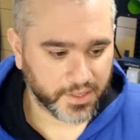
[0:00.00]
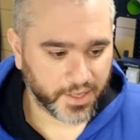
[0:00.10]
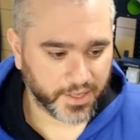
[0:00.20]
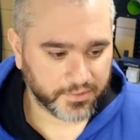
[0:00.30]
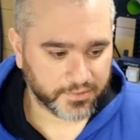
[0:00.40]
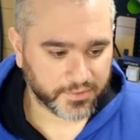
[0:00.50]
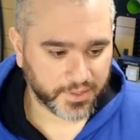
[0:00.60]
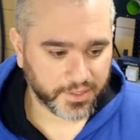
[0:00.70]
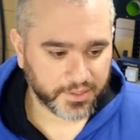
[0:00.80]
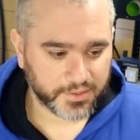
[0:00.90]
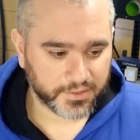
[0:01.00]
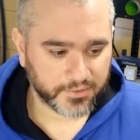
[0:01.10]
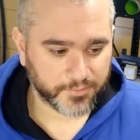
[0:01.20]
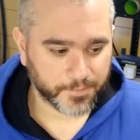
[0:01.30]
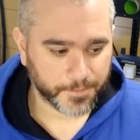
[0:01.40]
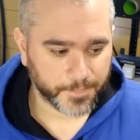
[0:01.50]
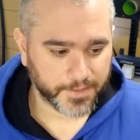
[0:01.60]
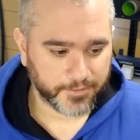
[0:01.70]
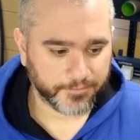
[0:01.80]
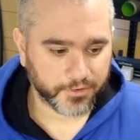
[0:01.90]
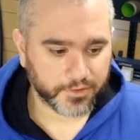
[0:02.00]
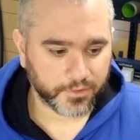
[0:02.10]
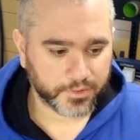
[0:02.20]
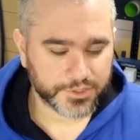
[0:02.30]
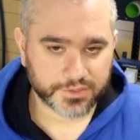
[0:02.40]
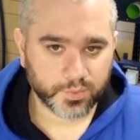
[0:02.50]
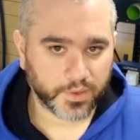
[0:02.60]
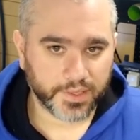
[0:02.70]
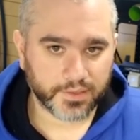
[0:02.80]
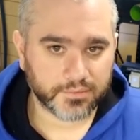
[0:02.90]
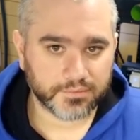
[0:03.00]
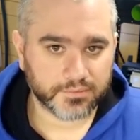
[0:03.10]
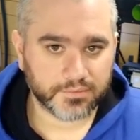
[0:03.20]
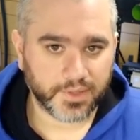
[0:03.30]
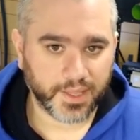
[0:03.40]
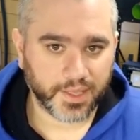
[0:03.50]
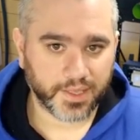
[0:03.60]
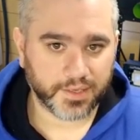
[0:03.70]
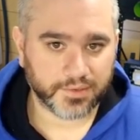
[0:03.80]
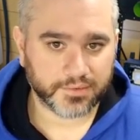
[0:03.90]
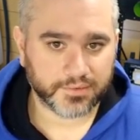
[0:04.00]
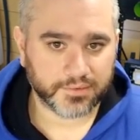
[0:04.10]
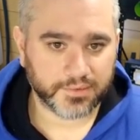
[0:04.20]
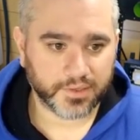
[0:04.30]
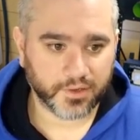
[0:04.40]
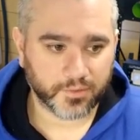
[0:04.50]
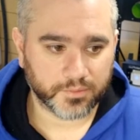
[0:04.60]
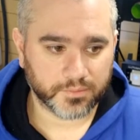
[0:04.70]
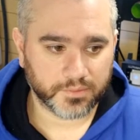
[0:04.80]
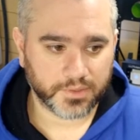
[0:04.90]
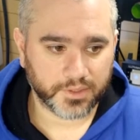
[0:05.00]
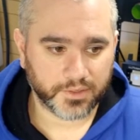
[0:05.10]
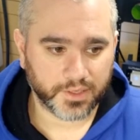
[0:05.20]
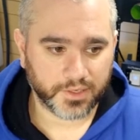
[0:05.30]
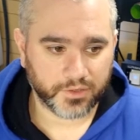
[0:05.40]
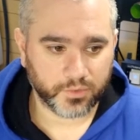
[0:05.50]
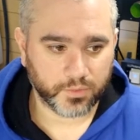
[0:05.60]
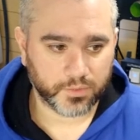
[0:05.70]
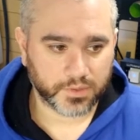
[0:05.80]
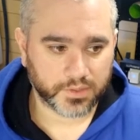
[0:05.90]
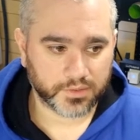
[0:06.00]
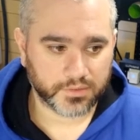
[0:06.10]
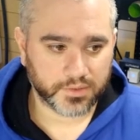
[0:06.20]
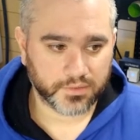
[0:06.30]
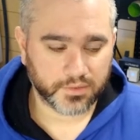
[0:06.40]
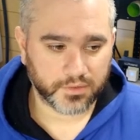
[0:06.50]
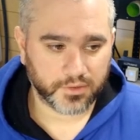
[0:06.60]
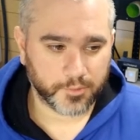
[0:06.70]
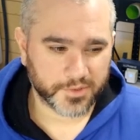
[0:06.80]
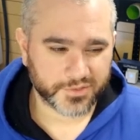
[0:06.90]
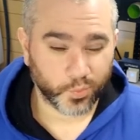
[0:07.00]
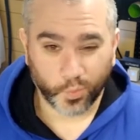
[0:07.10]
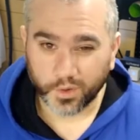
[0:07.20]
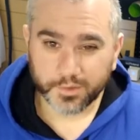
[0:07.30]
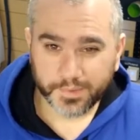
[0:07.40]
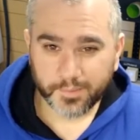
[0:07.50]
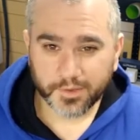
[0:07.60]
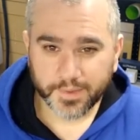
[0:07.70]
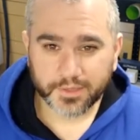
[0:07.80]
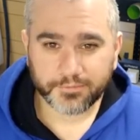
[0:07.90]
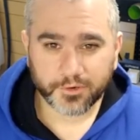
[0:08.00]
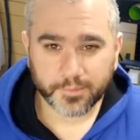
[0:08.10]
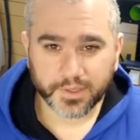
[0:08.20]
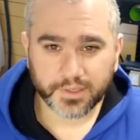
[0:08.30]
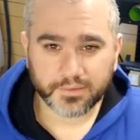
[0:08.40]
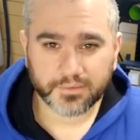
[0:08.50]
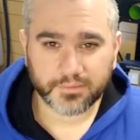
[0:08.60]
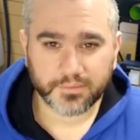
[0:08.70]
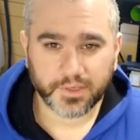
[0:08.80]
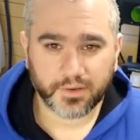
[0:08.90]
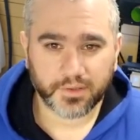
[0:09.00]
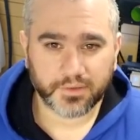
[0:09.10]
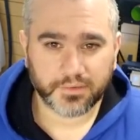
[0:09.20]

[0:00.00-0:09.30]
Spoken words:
I think if you're doing just white, and you know, and you almost warn people about the formula, you know,